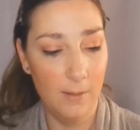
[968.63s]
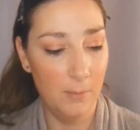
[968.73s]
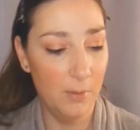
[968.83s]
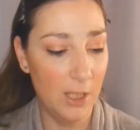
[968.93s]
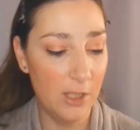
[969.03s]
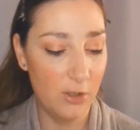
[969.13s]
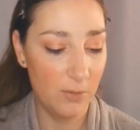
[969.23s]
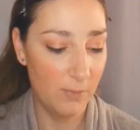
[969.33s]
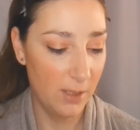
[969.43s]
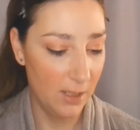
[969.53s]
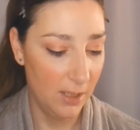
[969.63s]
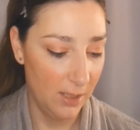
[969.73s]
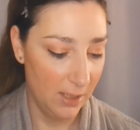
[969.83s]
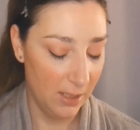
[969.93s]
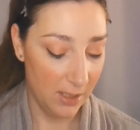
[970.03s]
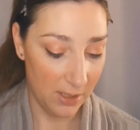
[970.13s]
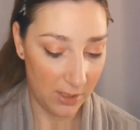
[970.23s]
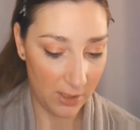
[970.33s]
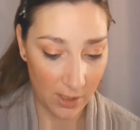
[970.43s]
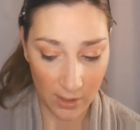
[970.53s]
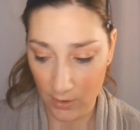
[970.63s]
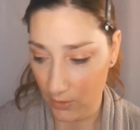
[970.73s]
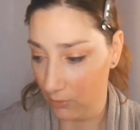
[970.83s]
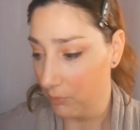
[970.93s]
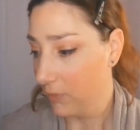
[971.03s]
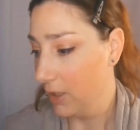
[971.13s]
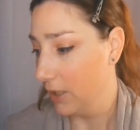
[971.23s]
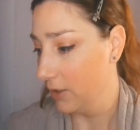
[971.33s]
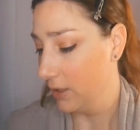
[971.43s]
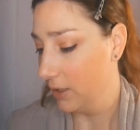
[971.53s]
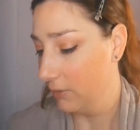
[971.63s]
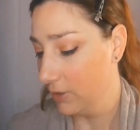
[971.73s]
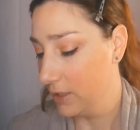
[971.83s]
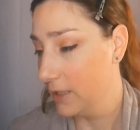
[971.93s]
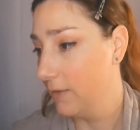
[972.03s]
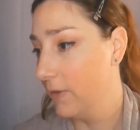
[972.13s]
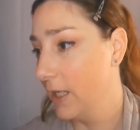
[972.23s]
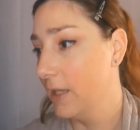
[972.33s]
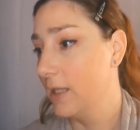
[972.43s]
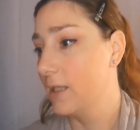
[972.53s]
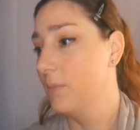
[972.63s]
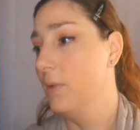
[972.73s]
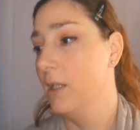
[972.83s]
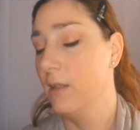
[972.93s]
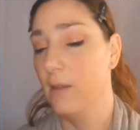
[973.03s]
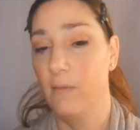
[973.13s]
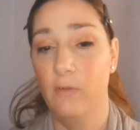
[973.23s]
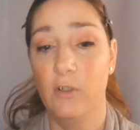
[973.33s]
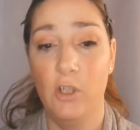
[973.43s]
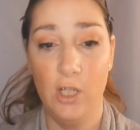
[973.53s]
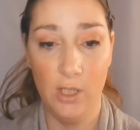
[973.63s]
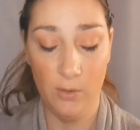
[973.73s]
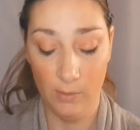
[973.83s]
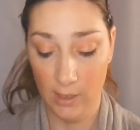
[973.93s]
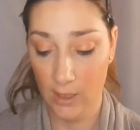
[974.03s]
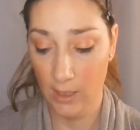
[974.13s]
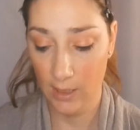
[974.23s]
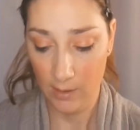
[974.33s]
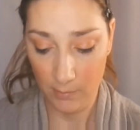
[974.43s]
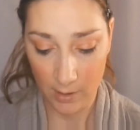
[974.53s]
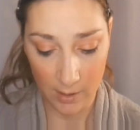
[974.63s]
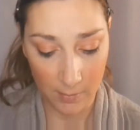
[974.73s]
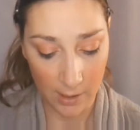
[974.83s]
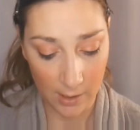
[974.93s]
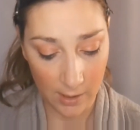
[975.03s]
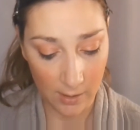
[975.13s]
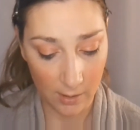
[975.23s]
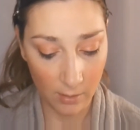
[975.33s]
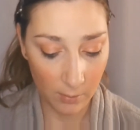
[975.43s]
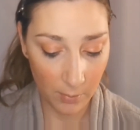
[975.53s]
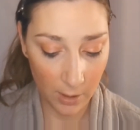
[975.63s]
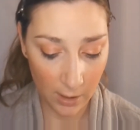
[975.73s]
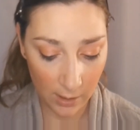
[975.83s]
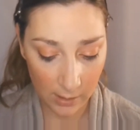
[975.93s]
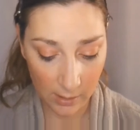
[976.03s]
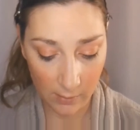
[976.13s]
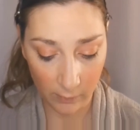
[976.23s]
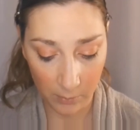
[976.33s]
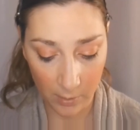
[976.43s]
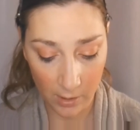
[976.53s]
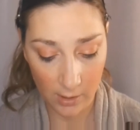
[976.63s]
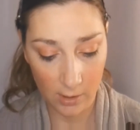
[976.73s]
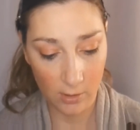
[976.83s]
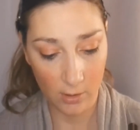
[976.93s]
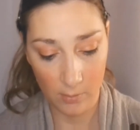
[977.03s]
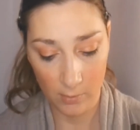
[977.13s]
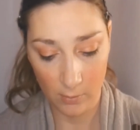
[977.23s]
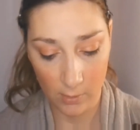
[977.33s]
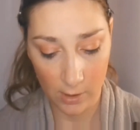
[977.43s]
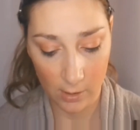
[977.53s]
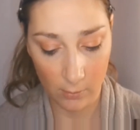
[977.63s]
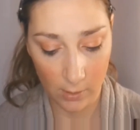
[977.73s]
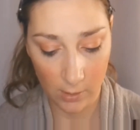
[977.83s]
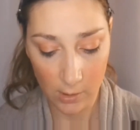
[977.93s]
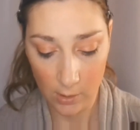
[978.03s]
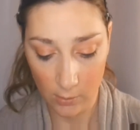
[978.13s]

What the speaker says: blush. So I received that this month for January in my base box from BoxyCharm. So we're just going to,